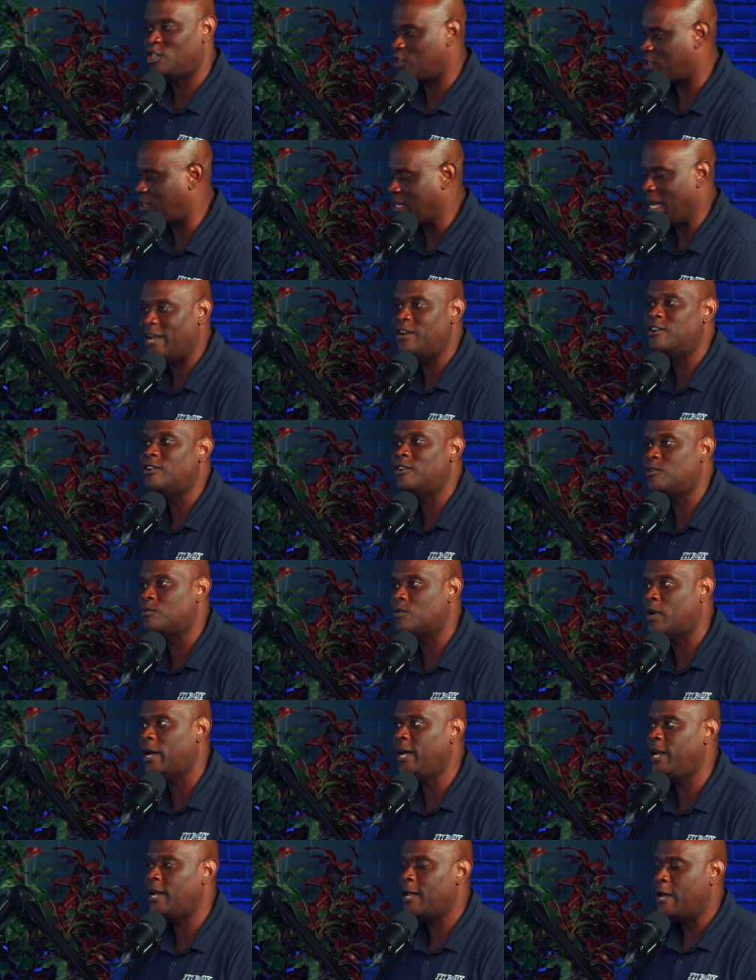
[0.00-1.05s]
just standard,
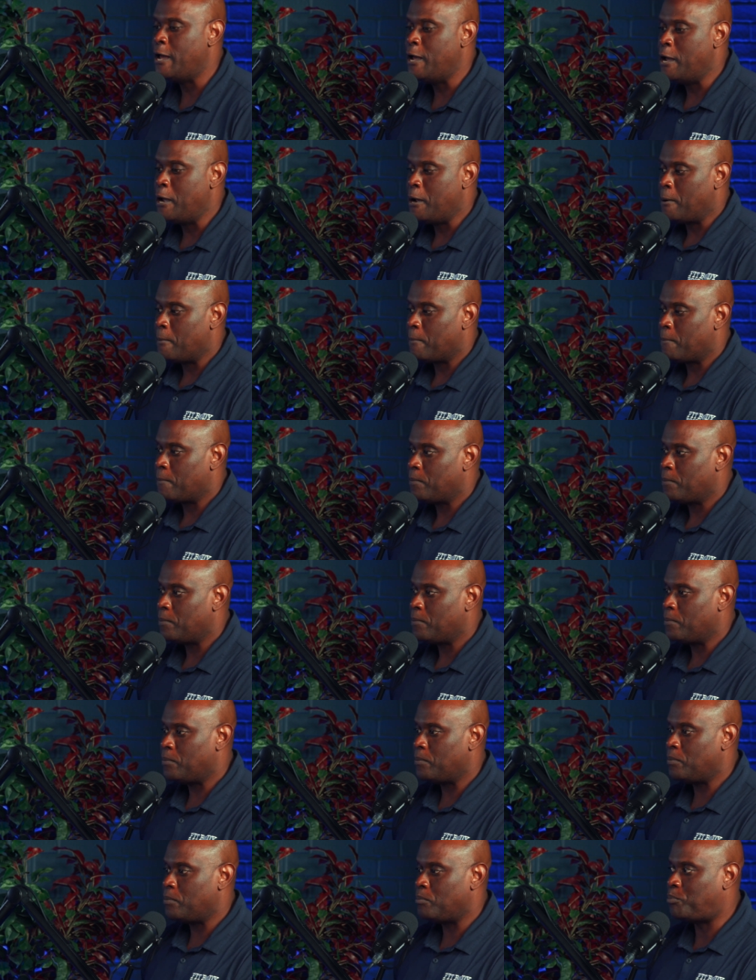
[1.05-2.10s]
right?
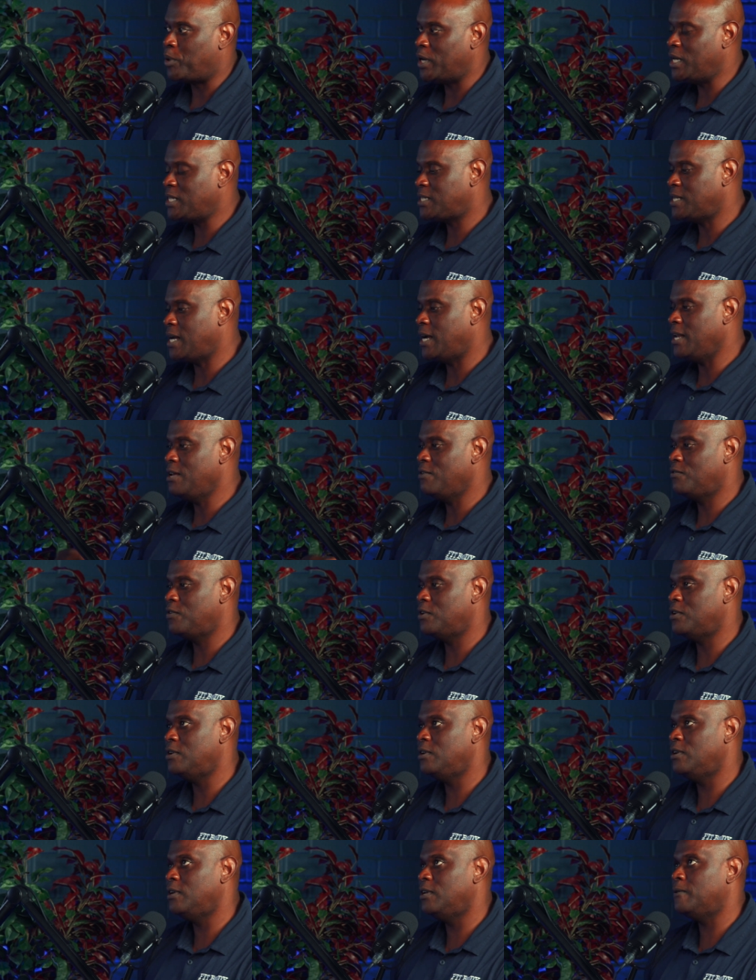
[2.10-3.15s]
But it's not
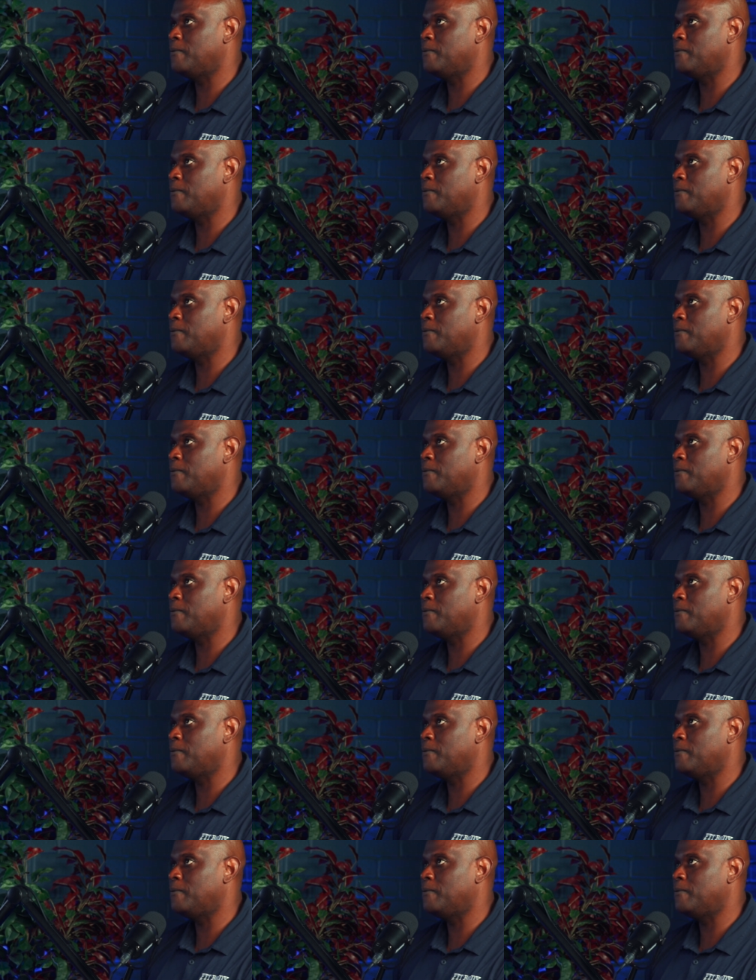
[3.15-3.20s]
even,